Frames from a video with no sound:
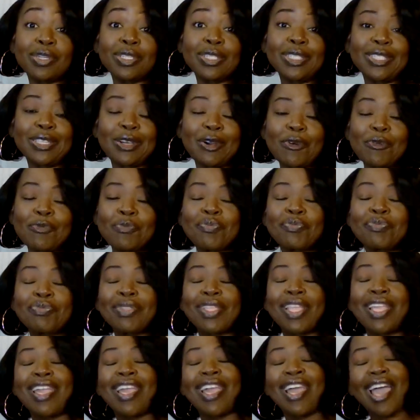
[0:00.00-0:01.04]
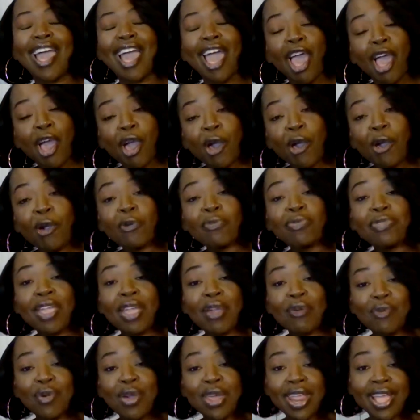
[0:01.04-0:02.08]
So I hope that
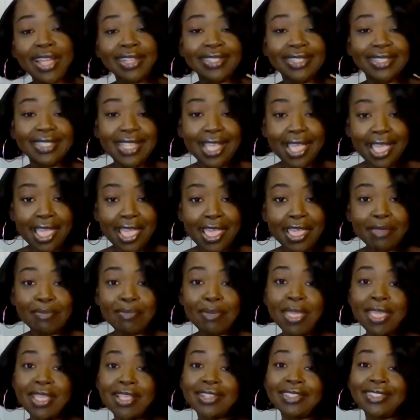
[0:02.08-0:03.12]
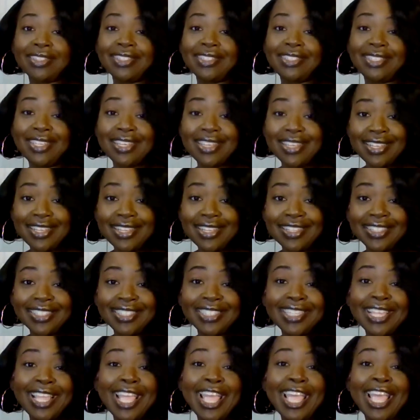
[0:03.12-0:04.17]
what I said makes sense
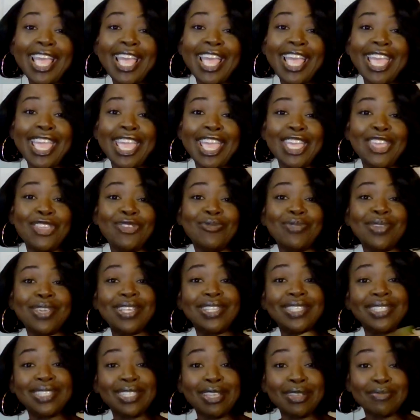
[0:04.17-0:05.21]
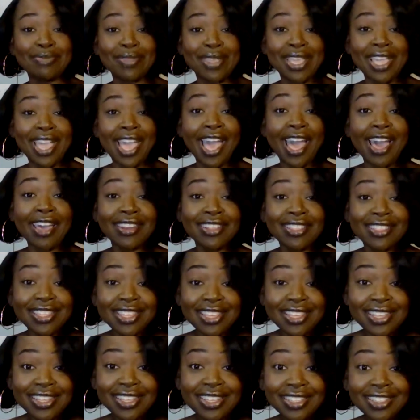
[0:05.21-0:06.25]
and you get something out of
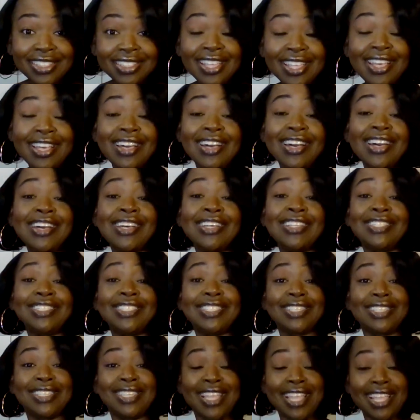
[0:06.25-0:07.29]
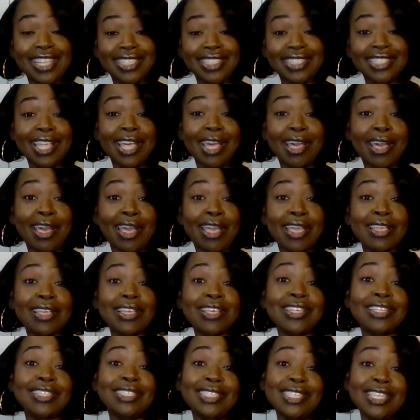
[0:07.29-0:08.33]
this. Until next time,
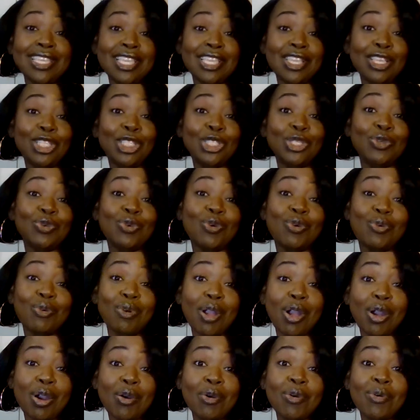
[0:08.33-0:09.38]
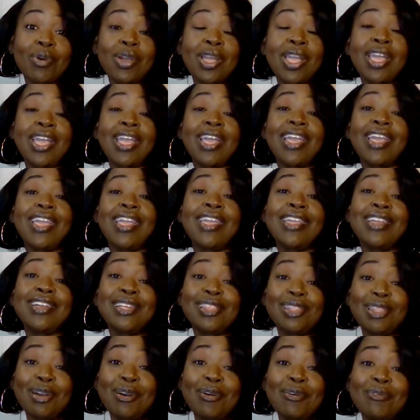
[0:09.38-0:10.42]
continue to grow and
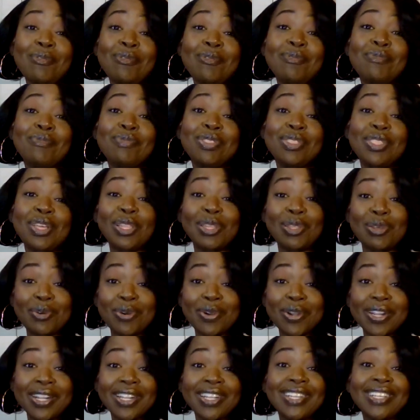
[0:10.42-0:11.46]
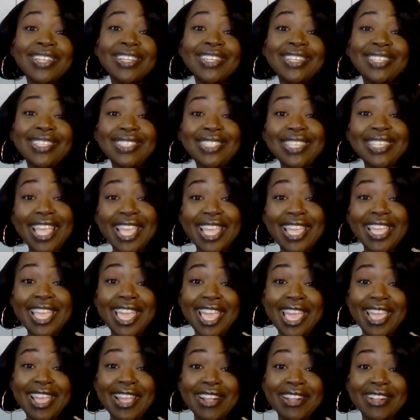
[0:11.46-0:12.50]
glow with the Lord. Take
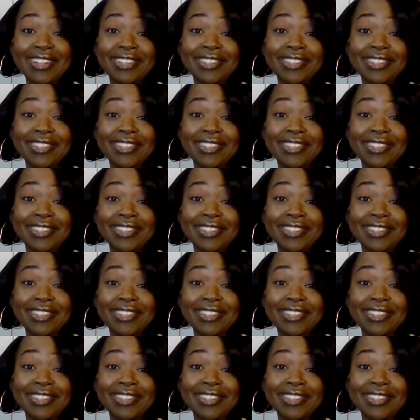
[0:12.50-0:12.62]
care.